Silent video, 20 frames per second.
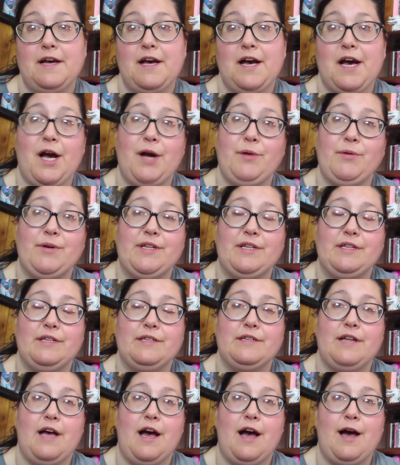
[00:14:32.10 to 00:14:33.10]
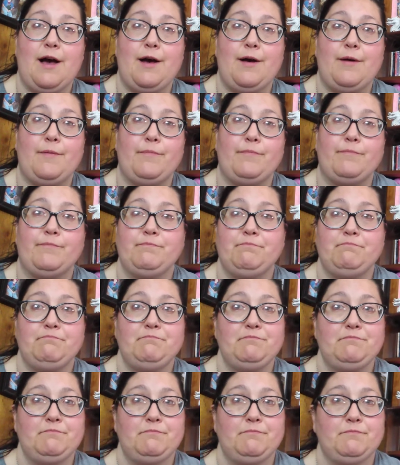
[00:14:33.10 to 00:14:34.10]
I will
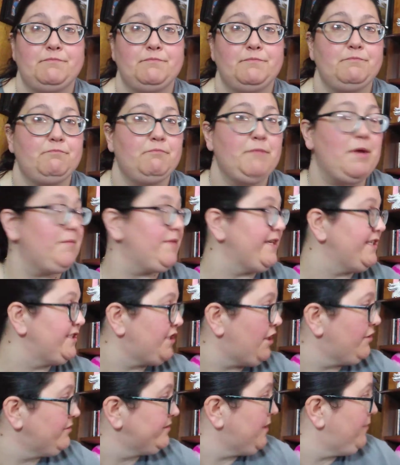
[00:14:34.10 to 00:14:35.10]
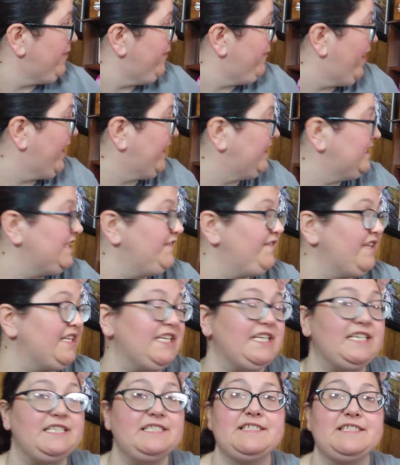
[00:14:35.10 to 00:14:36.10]
maybe show some of my
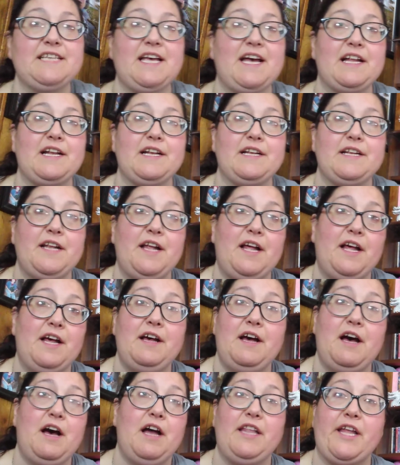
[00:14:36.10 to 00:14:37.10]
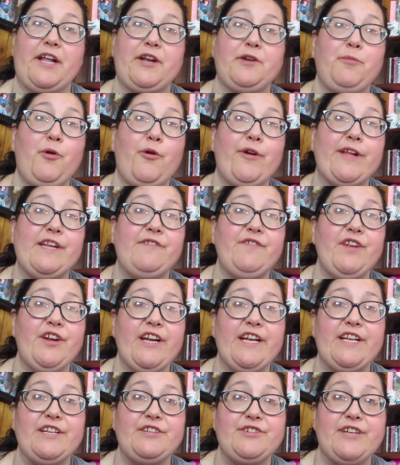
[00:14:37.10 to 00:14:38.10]
DVDs at a later point. If you're
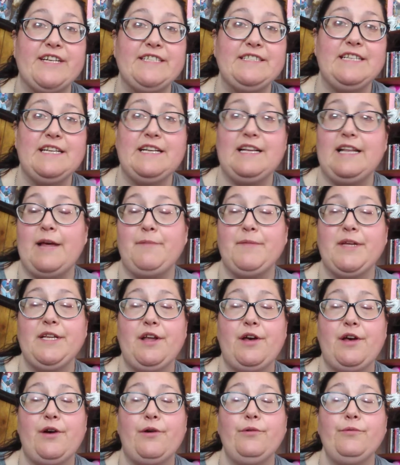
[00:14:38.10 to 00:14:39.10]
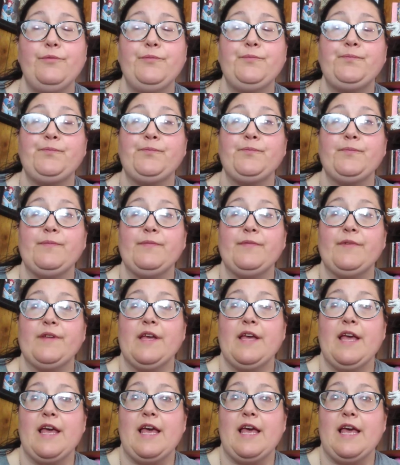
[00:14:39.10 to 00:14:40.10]
interested, let me know.
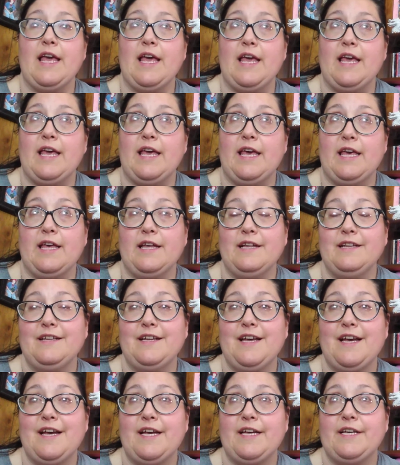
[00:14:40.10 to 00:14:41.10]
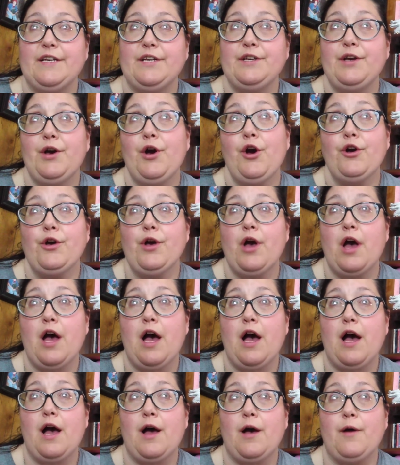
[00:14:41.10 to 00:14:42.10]
And I
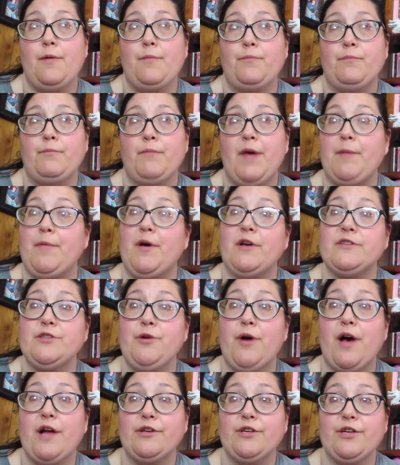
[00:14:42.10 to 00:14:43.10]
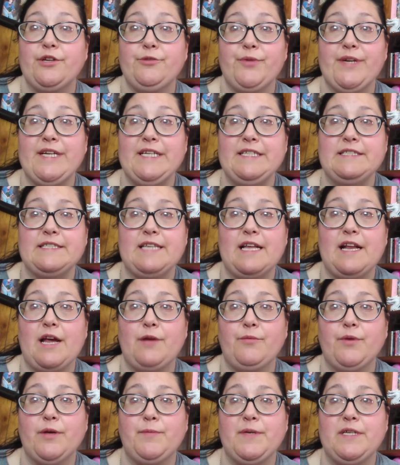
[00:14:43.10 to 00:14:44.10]
am also on Goodreads, and I
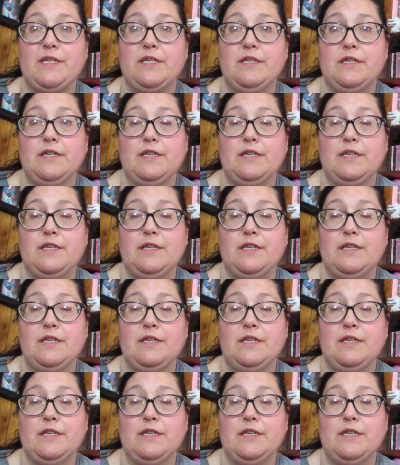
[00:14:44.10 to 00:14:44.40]
will be